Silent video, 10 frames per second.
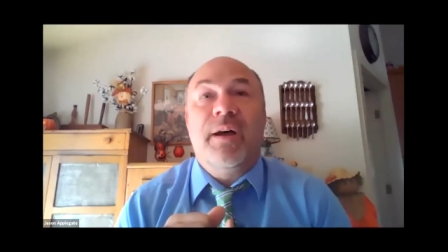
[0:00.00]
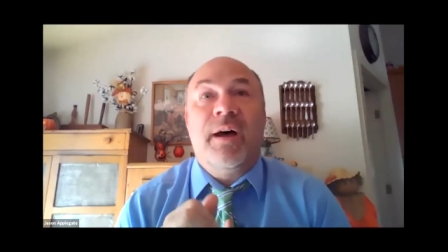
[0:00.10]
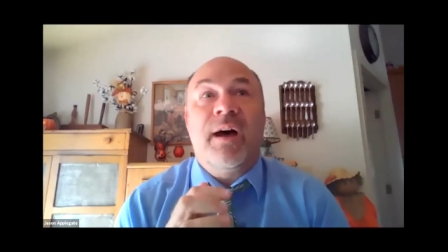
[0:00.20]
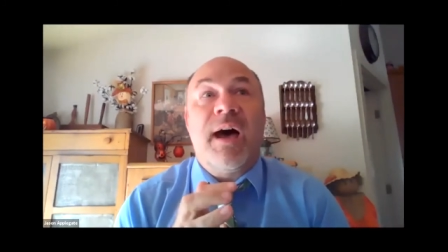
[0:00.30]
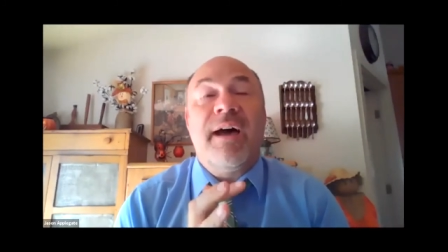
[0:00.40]

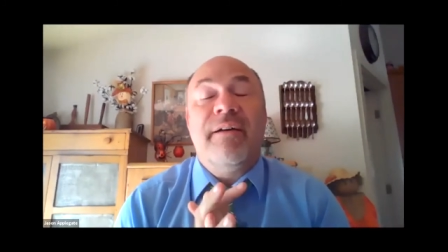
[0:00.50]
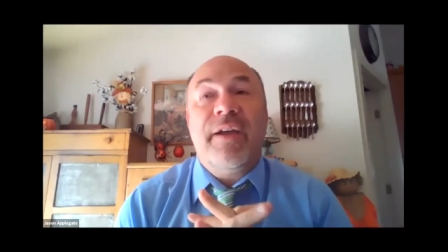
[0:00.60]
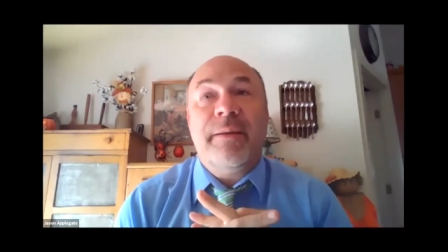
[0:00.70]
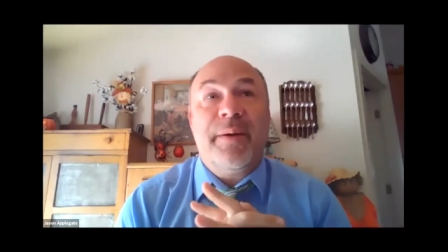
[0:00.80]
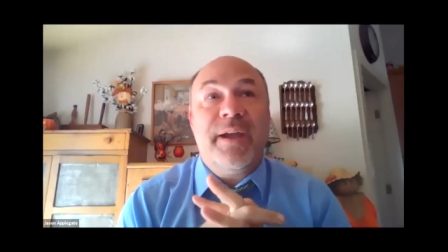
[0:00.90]
Uh, I have
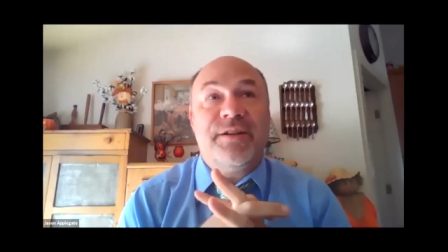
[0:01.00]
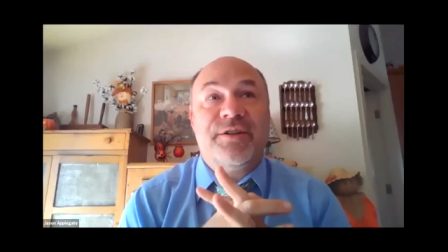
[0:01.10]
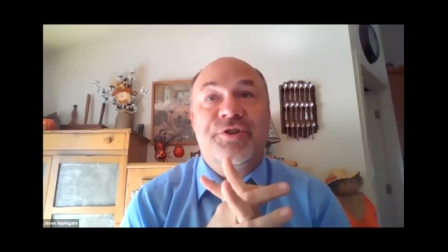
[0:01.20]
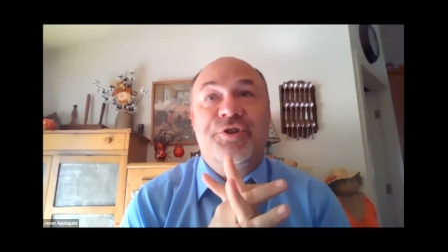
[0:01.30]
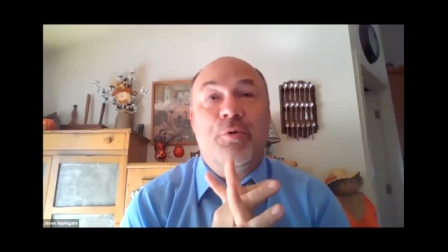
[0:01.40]
had
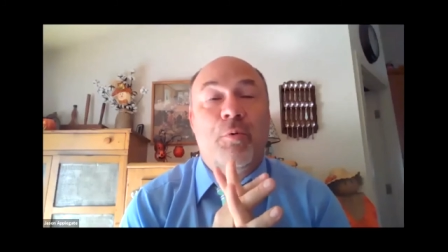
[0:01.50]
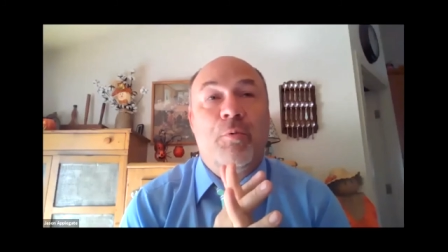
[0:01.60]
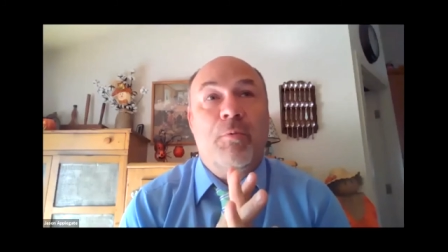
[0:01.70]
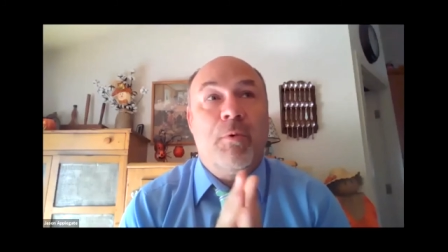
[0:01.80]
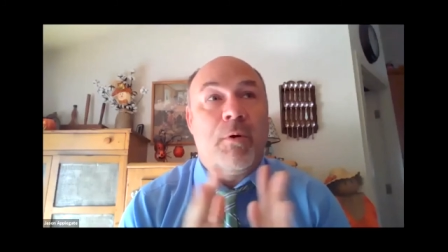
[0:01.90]
patients
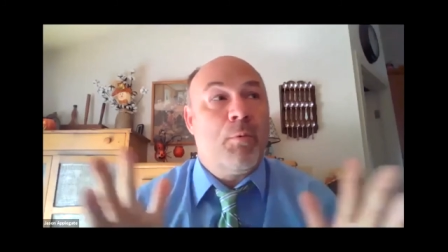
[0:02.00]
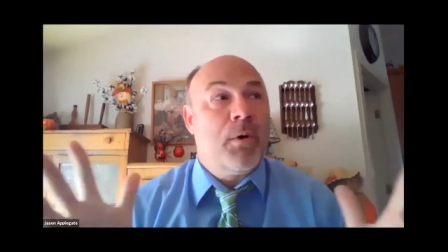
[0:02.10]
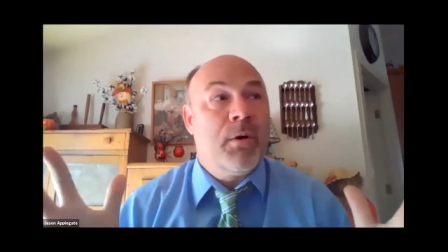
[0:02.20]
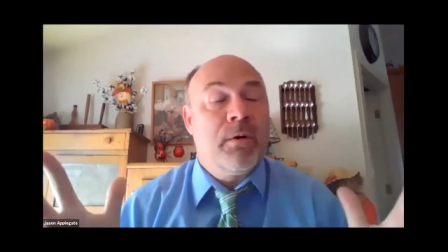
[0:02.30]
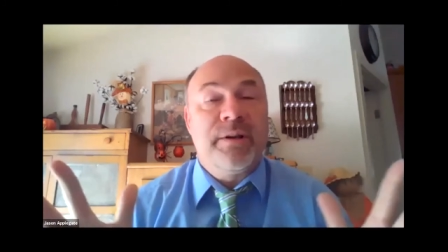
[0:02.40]
who w-
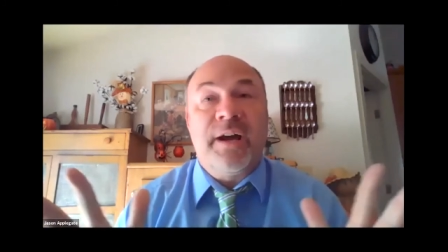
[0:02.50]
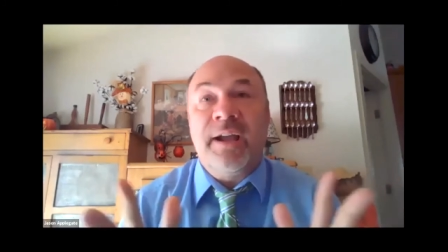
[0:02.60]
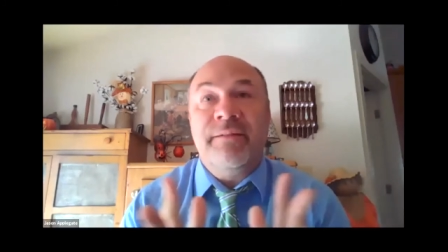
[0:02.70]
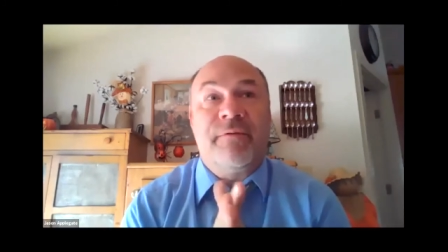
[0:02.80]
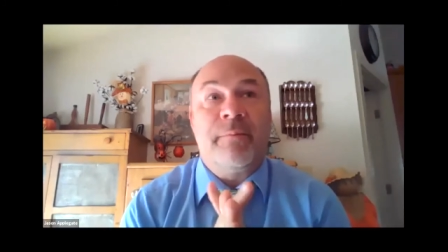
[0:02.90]
were
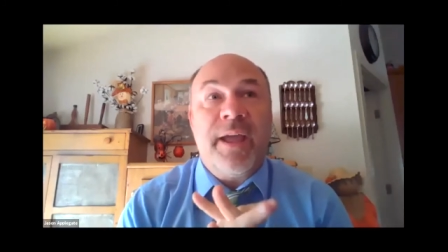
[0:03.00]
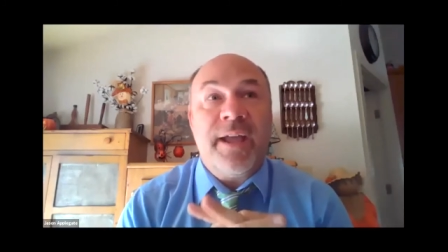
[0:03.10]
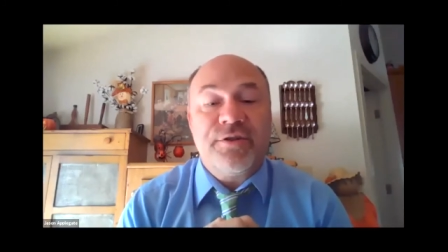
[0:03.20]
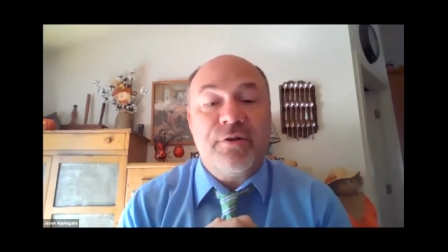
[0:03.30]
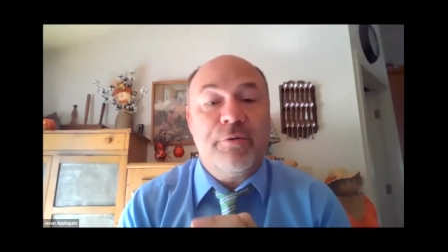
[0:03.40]
dying from
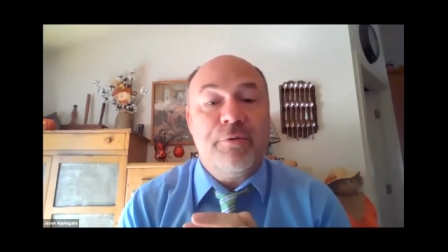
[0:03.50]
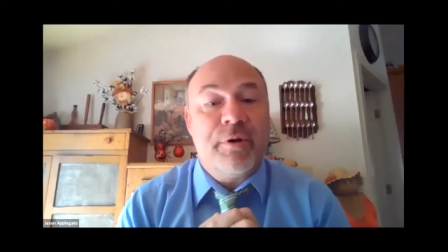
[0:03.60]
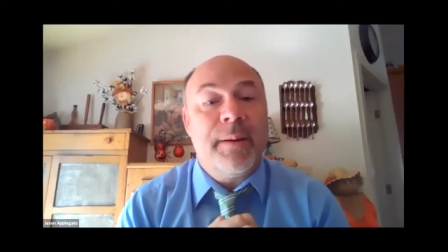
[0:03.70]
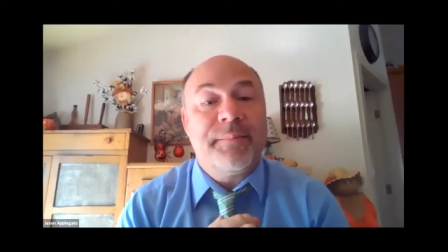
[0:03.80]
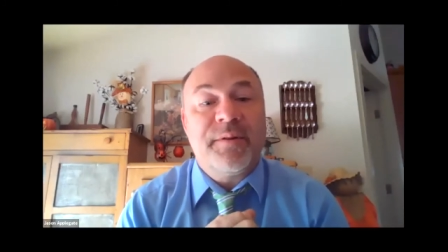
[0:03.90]
cancer who
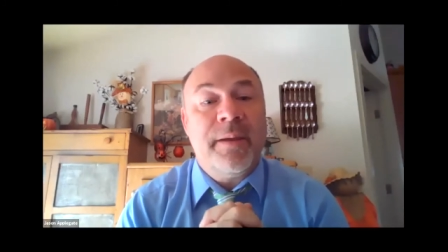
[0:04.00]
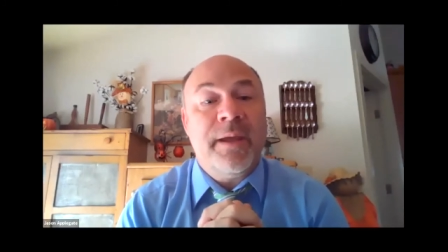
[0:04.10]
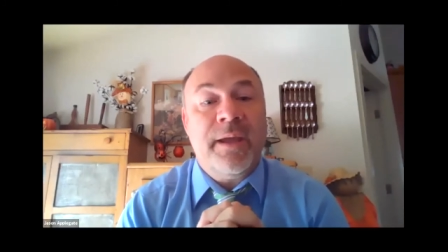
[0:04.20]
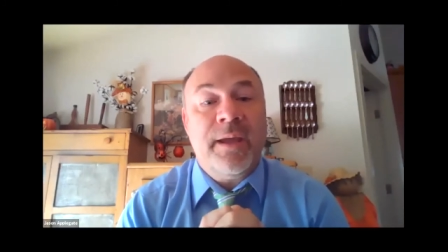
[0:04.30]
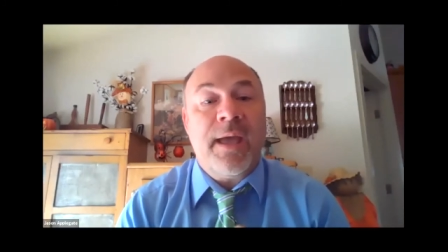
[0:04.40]
come up to
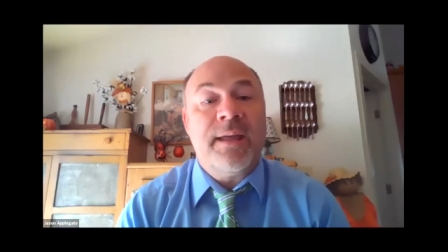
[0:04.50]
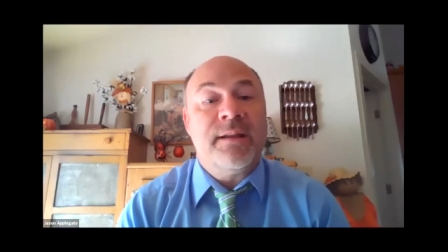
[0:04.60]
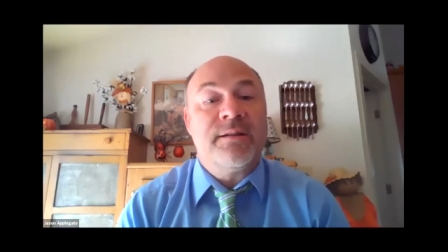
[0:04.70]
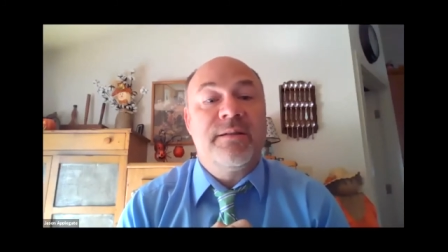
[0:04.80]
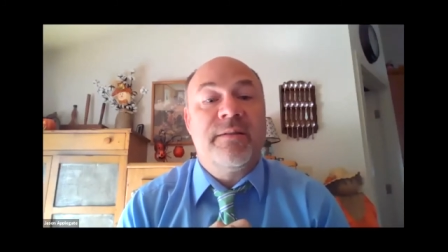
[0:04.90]
me
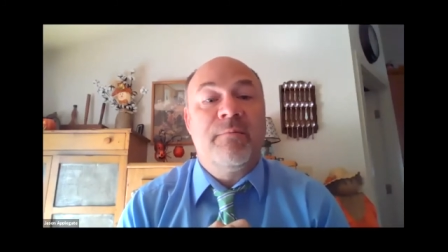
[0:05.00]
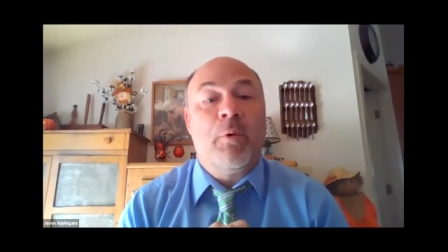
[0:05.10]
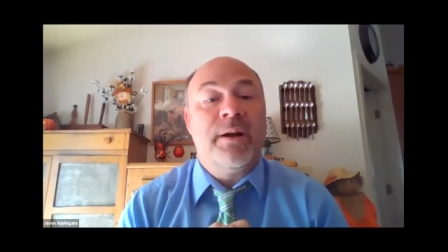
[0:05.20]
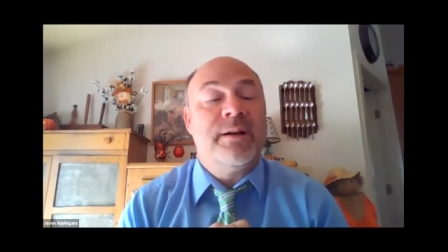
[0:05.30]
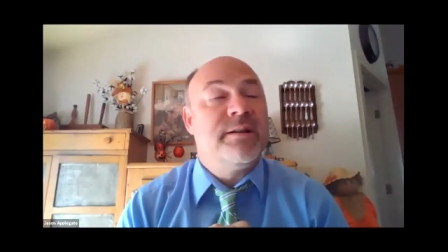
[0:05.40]
and
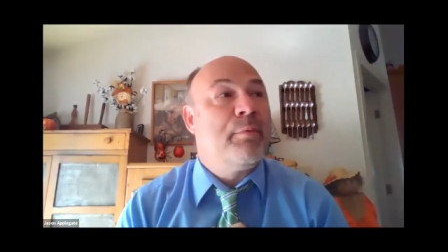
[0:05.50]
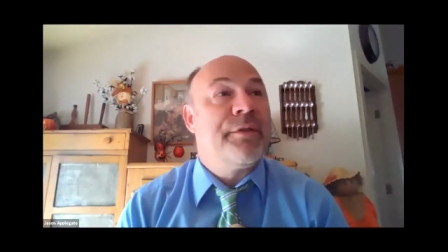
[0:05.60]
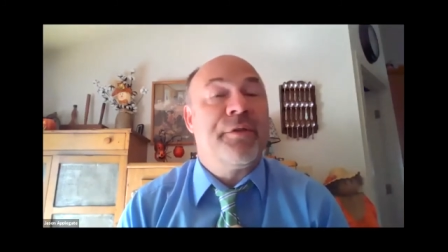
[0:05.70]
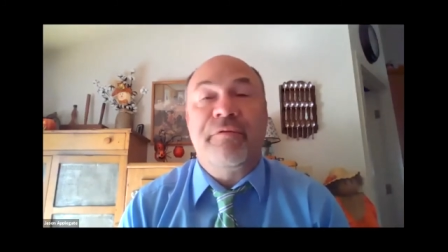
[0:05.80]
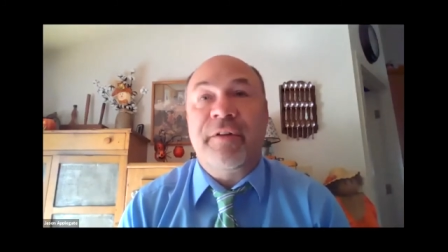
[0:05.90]
wanted to bring their